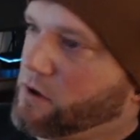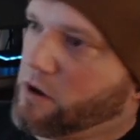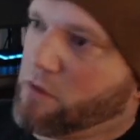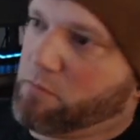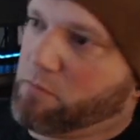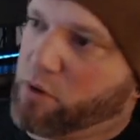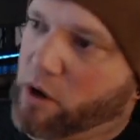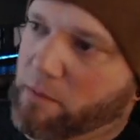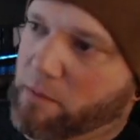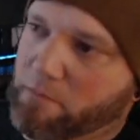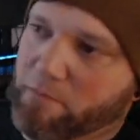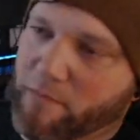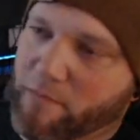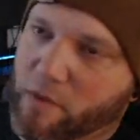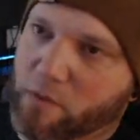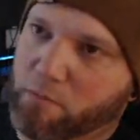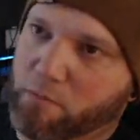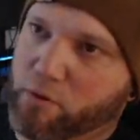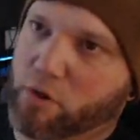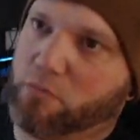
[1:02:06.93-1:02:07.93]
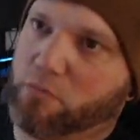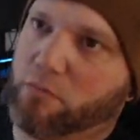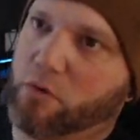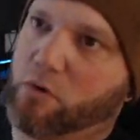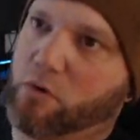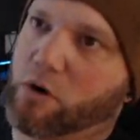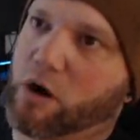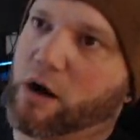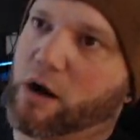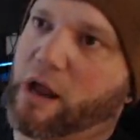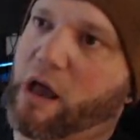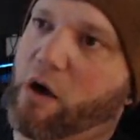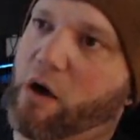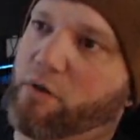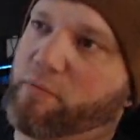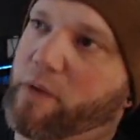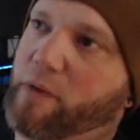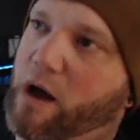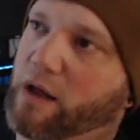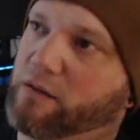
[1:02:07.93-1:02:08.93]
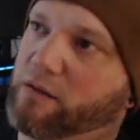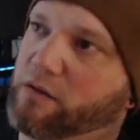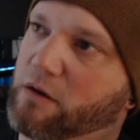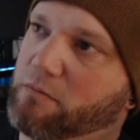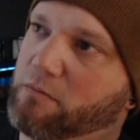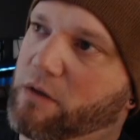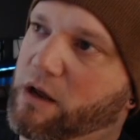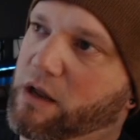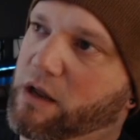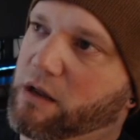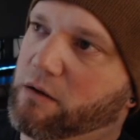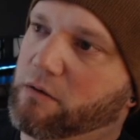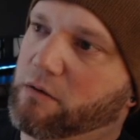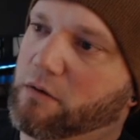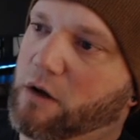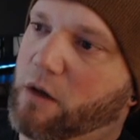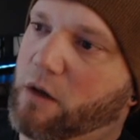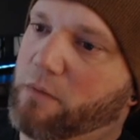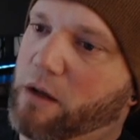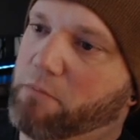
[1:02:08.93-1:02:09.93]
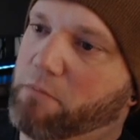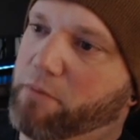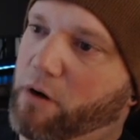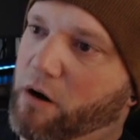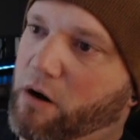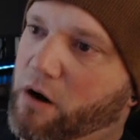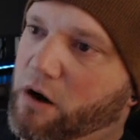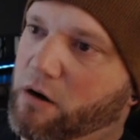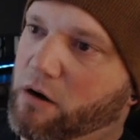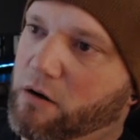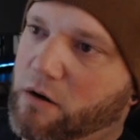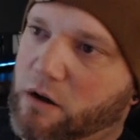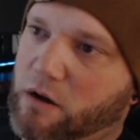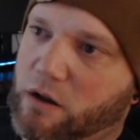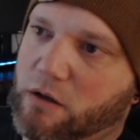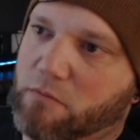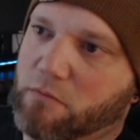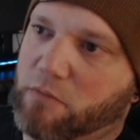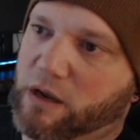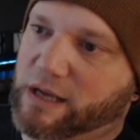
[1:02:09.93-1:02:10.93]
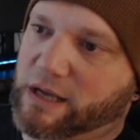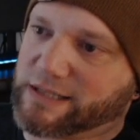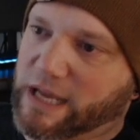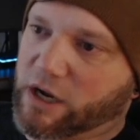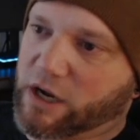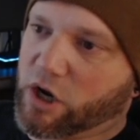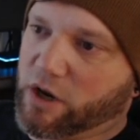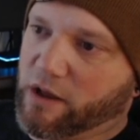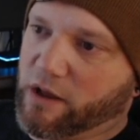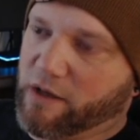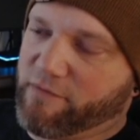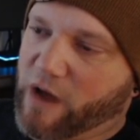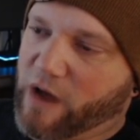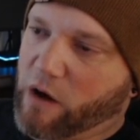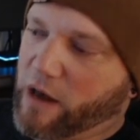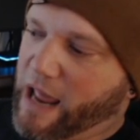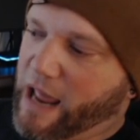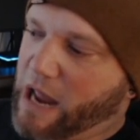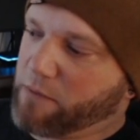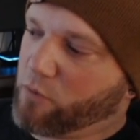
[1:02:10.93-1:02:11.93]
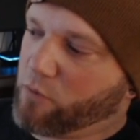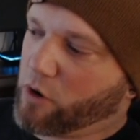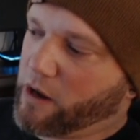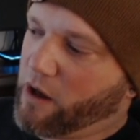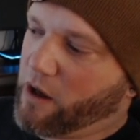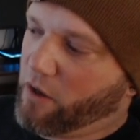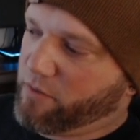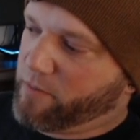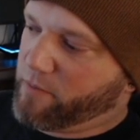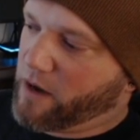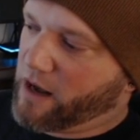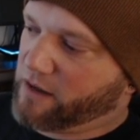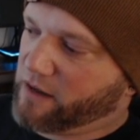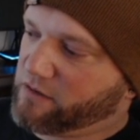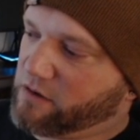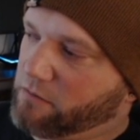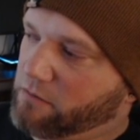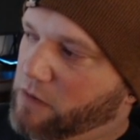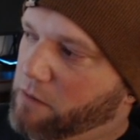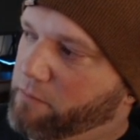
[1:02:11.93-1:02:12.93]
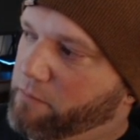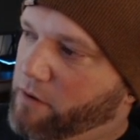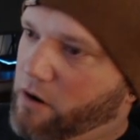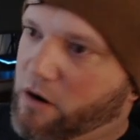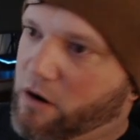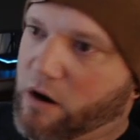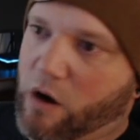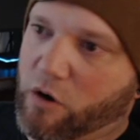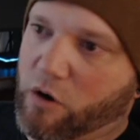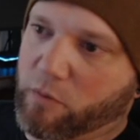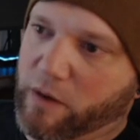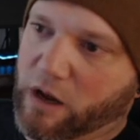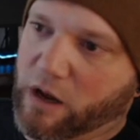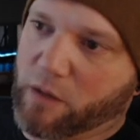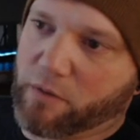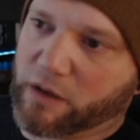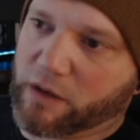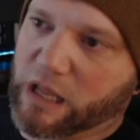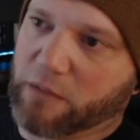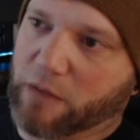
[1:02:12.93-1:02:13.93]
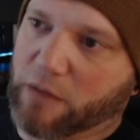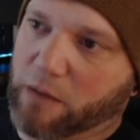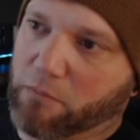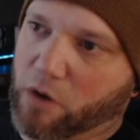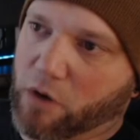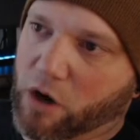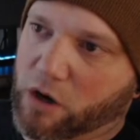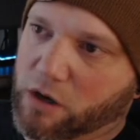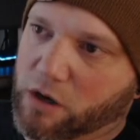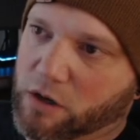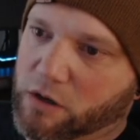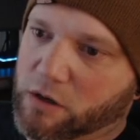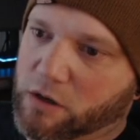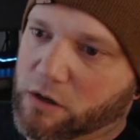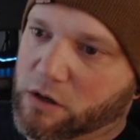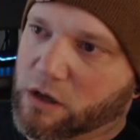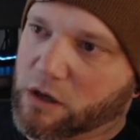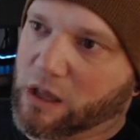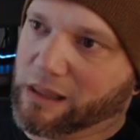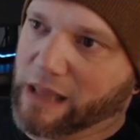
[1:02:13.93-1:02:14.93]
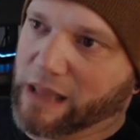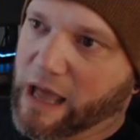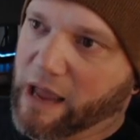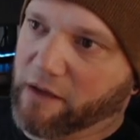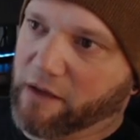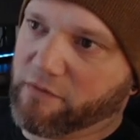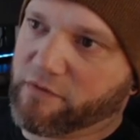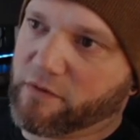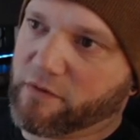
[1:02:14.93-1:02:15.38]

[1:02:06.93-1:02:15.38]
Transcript: Put more health pots on my bar, because I could, if I would have had more health pots on my bar, I would have been able to keep my Merc alive.